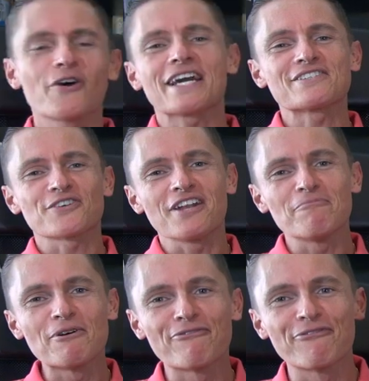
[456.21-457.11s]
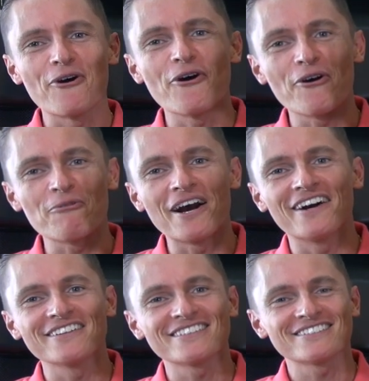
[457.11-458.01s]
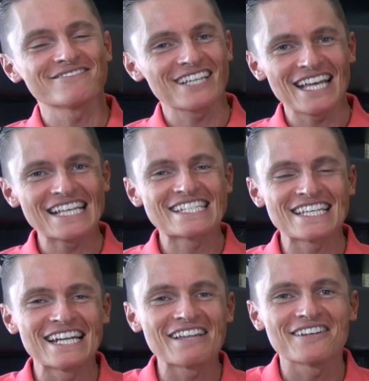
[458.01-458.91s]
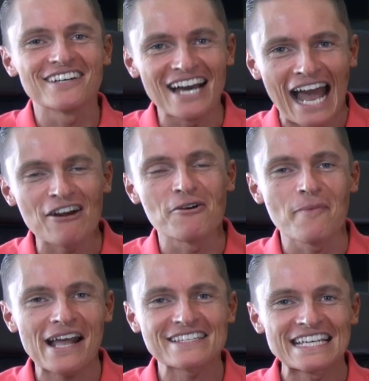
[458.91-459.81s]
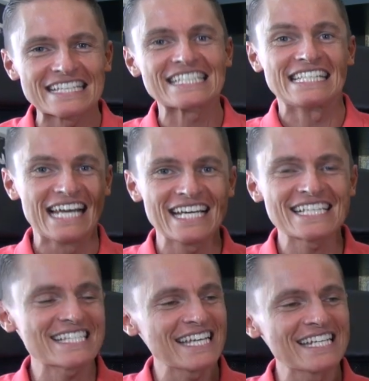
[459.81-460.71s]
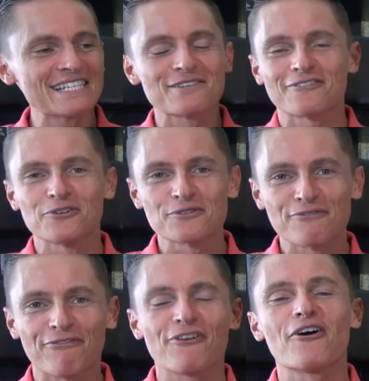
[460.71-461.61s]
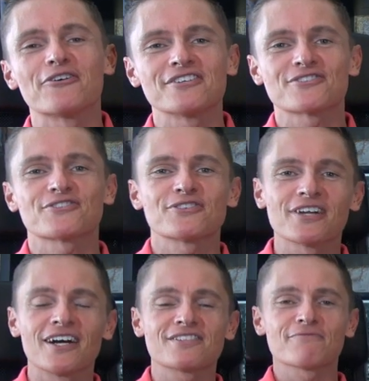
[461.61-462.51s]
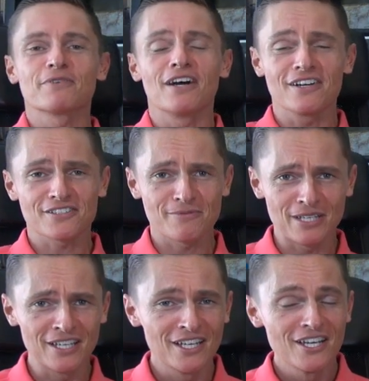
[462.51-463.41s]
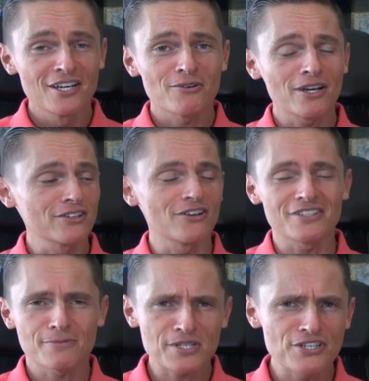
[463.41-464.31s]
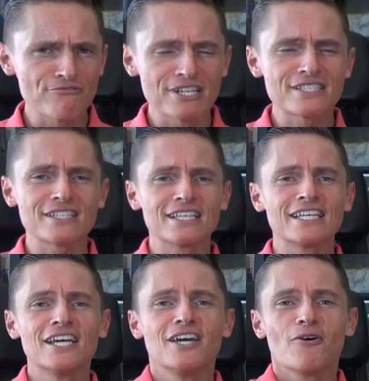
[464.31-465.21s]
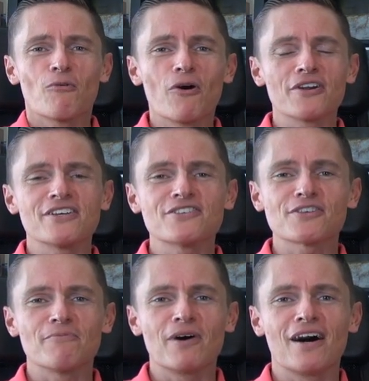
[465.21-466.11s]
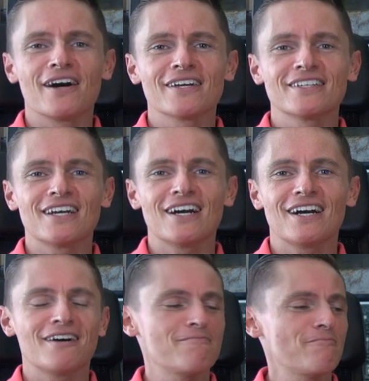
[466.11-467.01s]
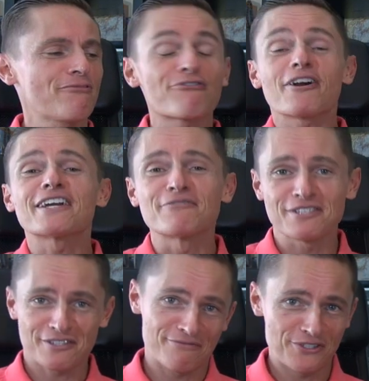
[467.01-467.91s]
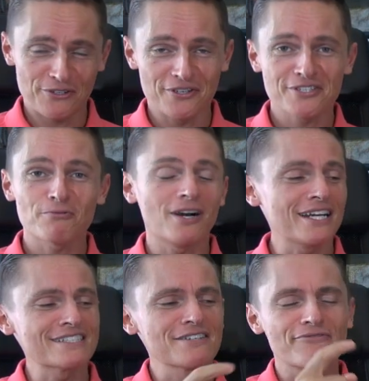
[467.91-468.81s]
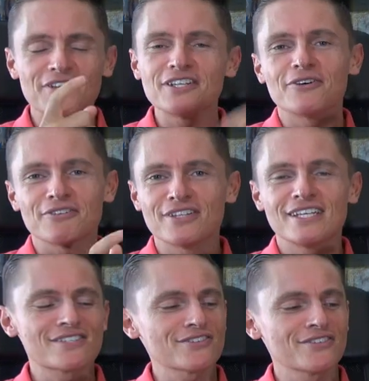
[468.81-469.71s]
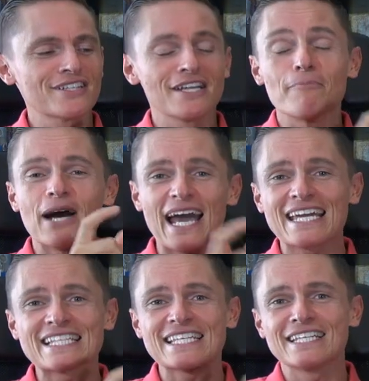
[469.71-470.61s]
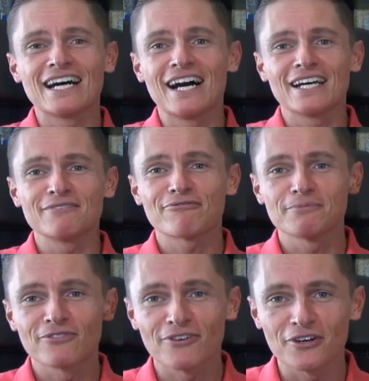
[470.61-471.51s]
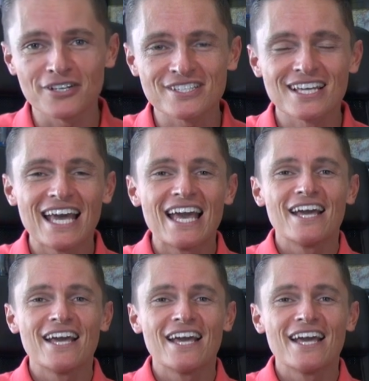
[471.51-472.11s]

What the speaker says: Okay, so number four. Well, it's another aromatic delight. It is, of course, florists. You guys have been asking me quite a lot, especially recently, what is my fragrance of choice? Well, I did a video on this, on the number 89 from florists.